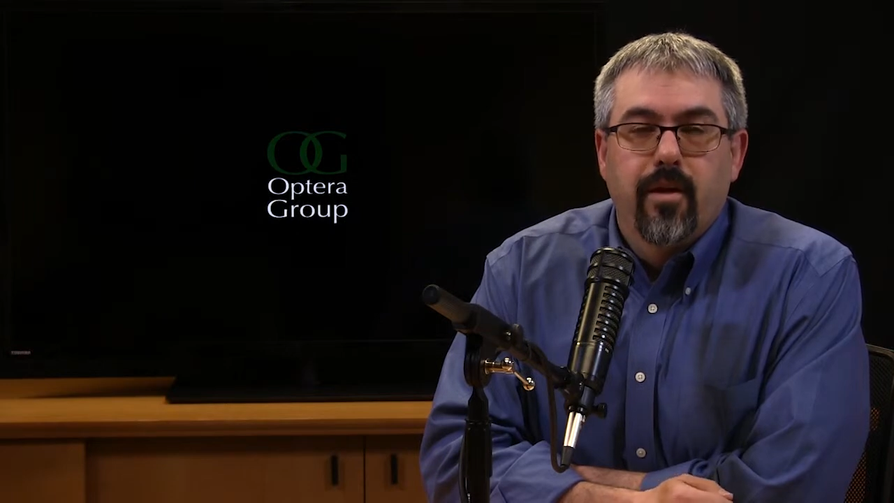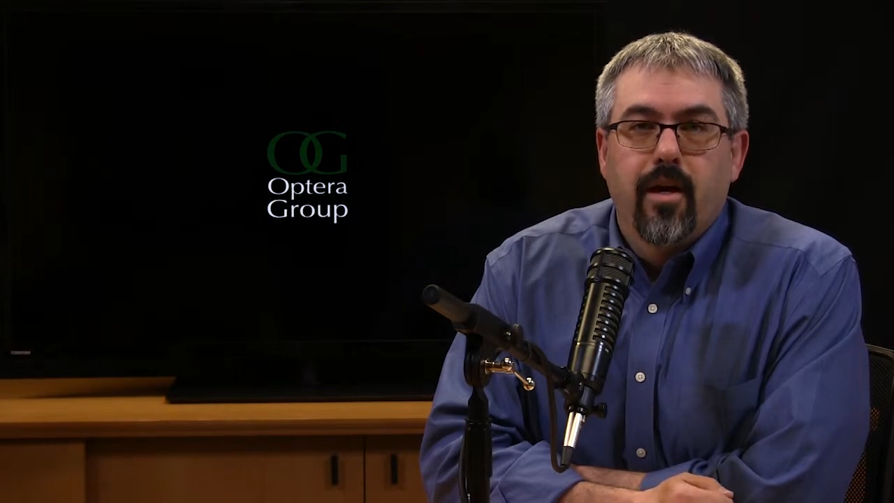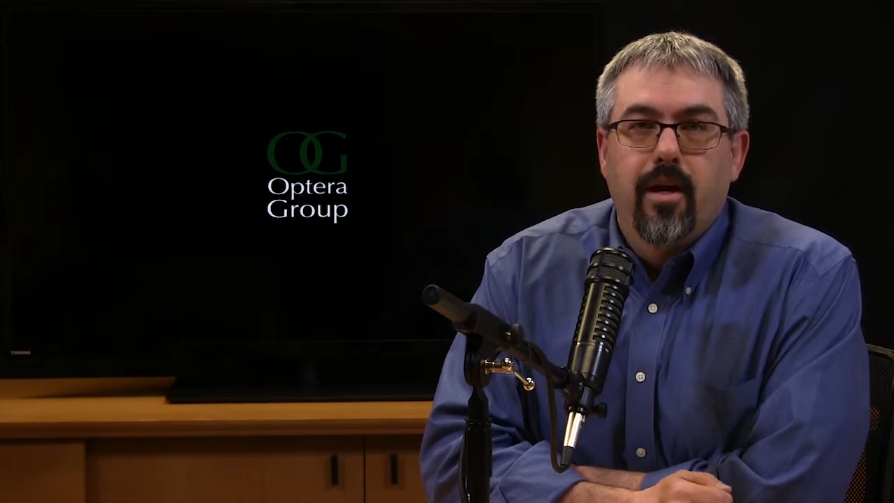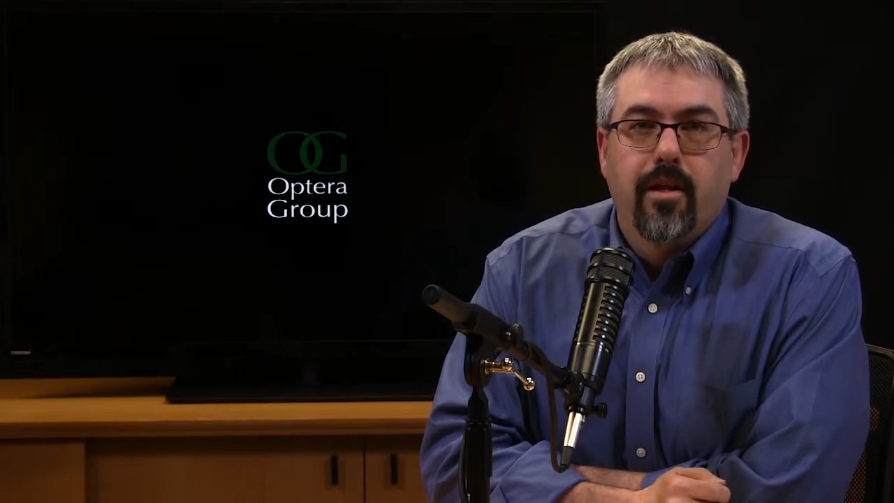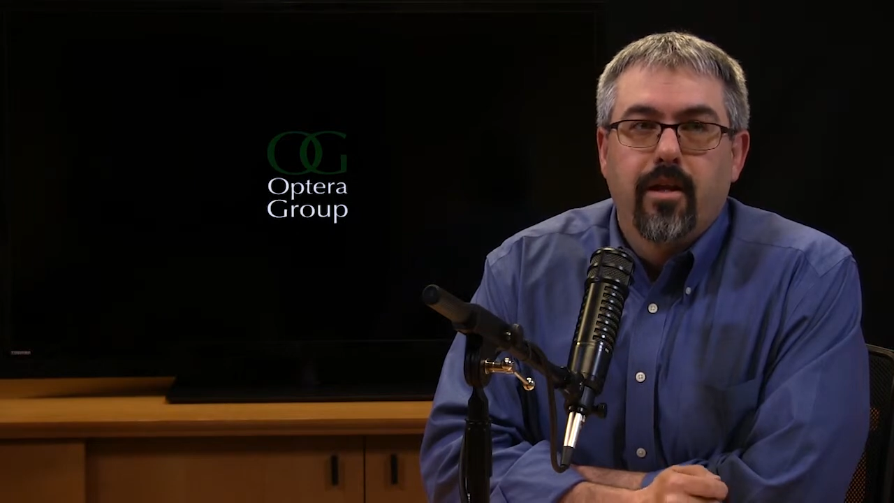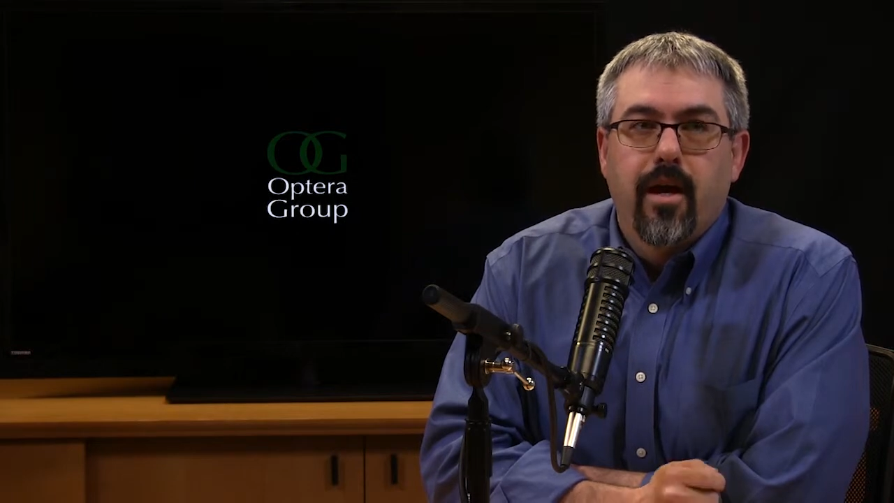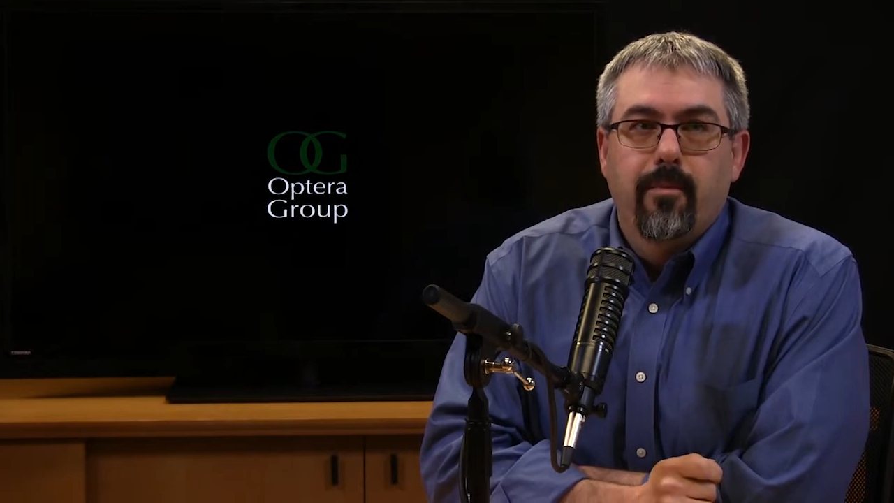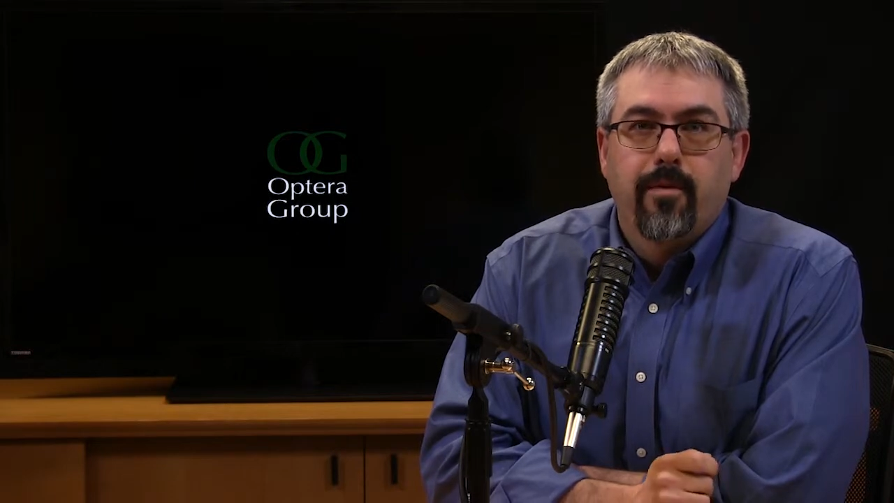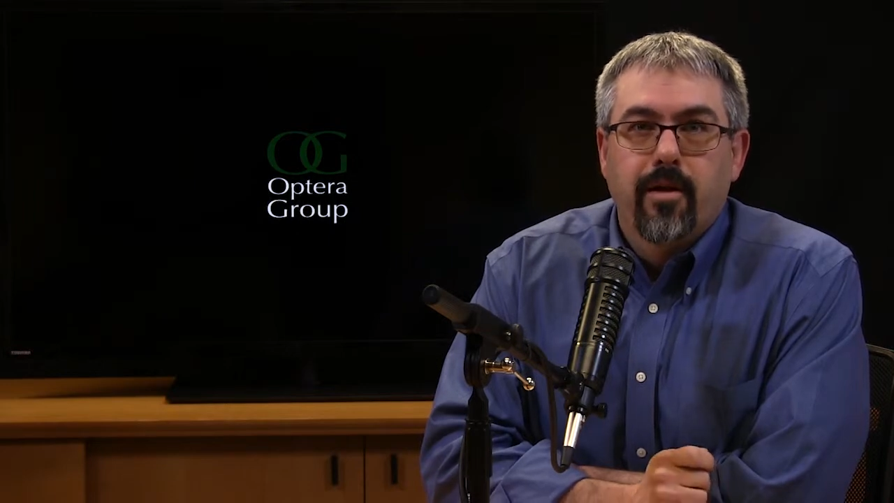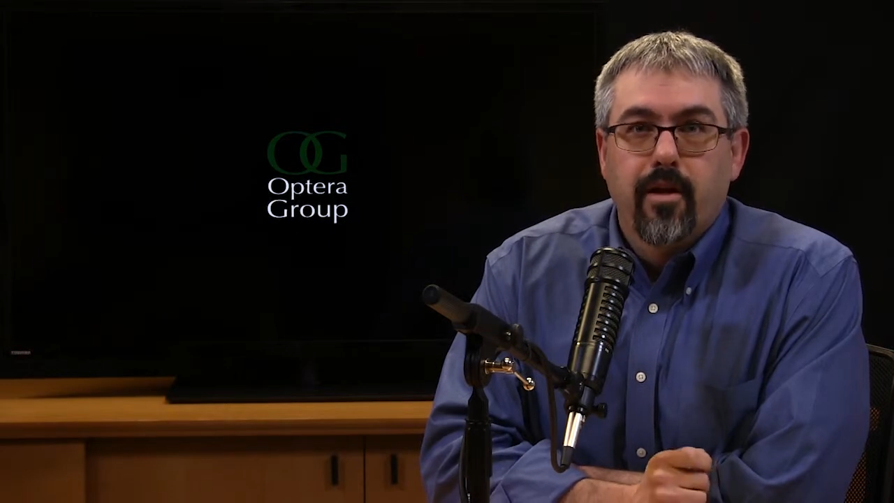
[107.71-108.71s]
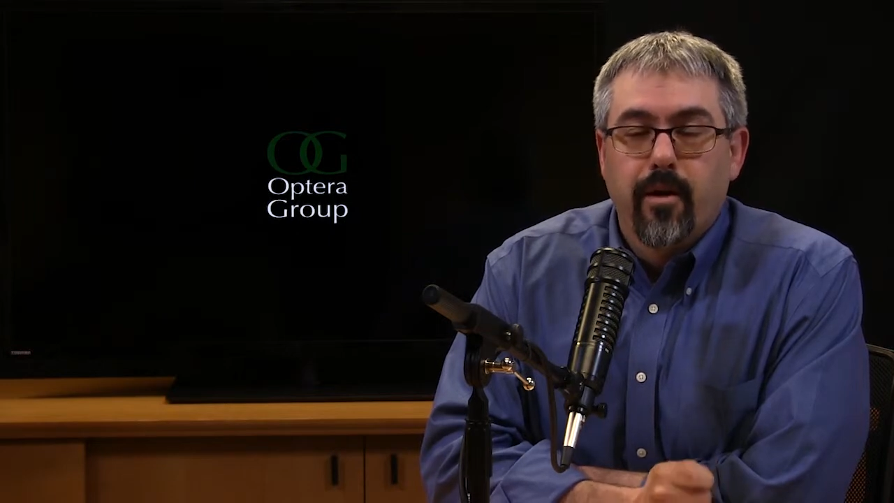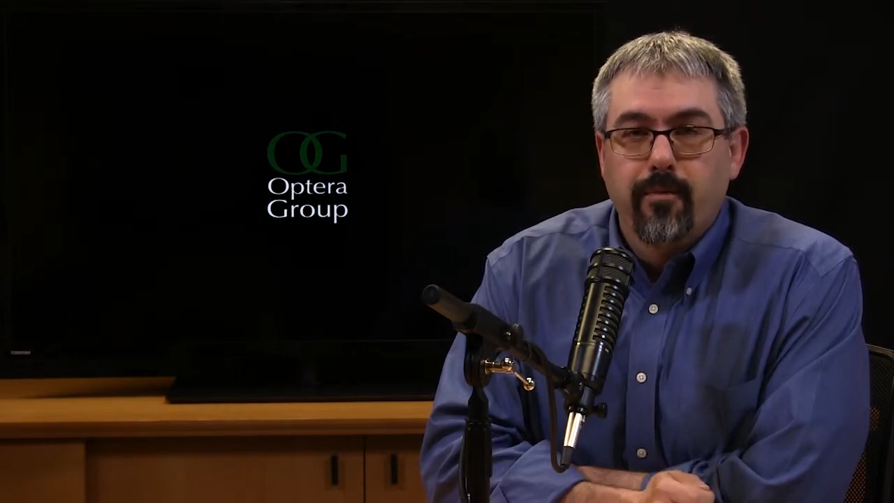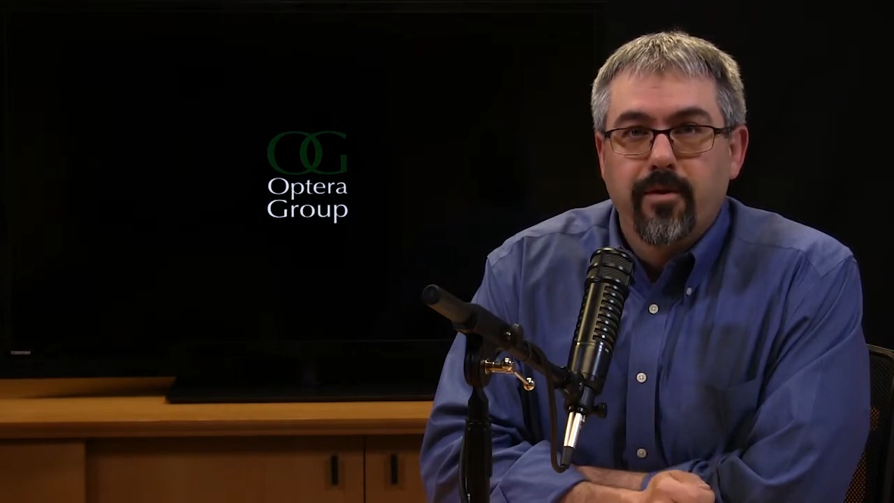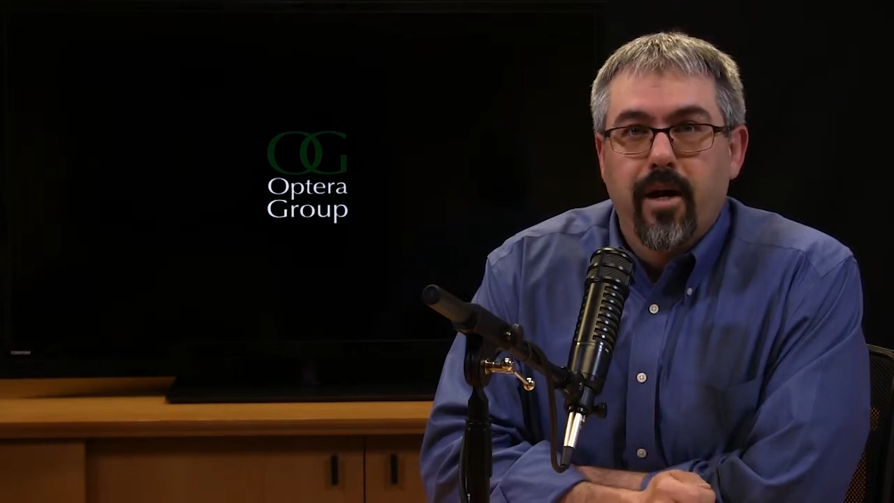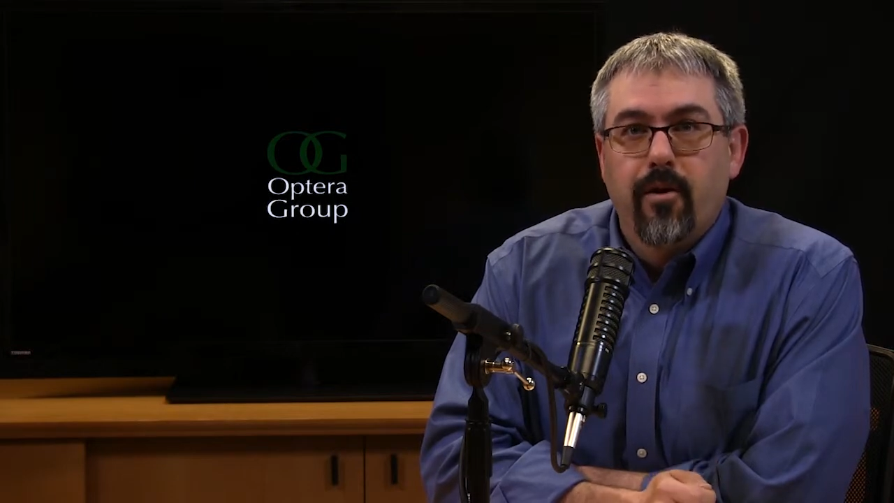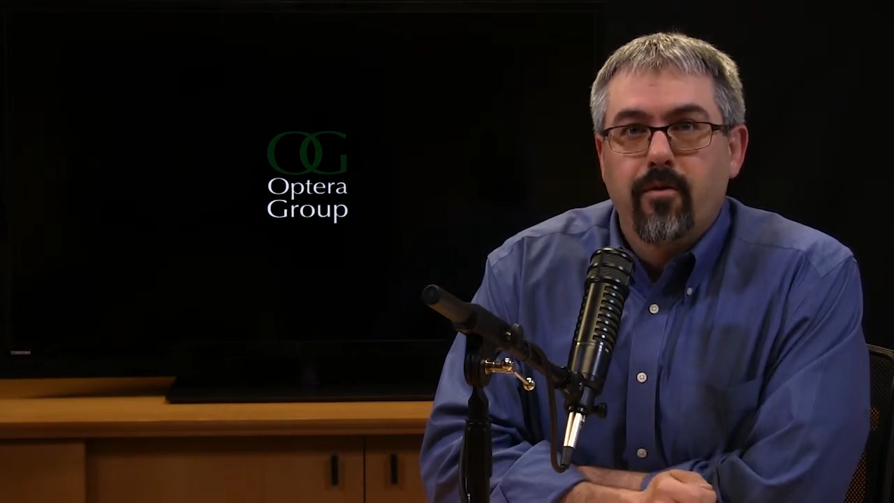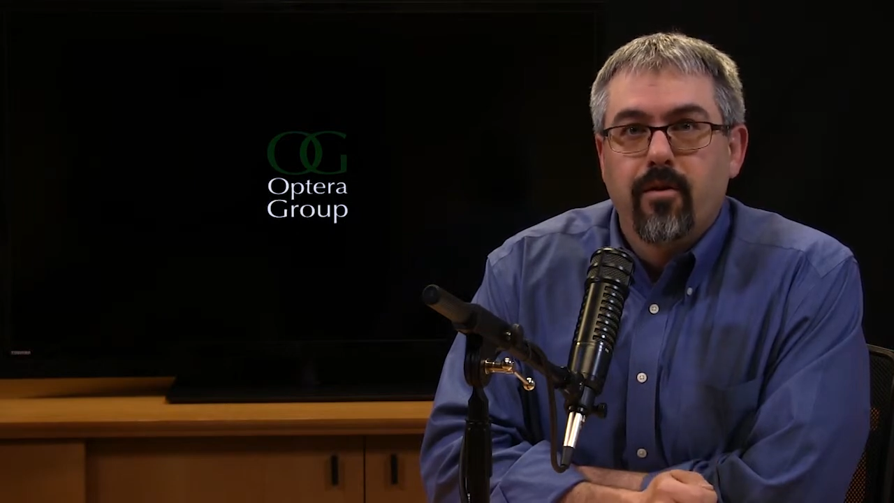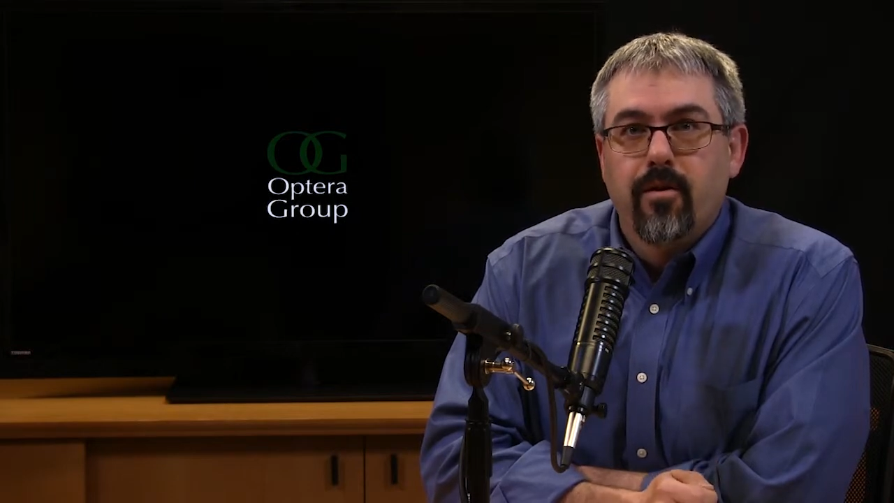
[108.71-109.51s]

And the app then comes out